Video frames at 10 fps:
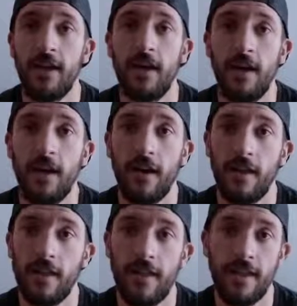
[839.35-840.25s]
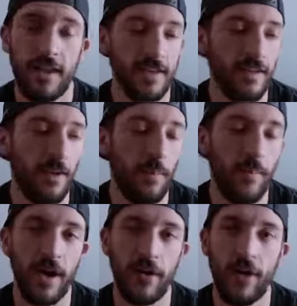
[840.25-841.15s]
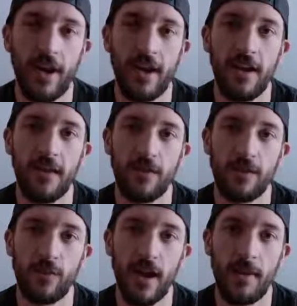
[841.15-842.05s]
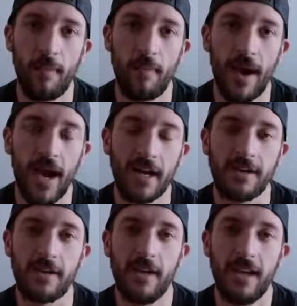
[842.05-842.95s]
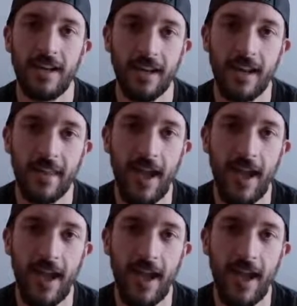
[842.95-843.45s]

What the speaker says: this little button right here, this red box, click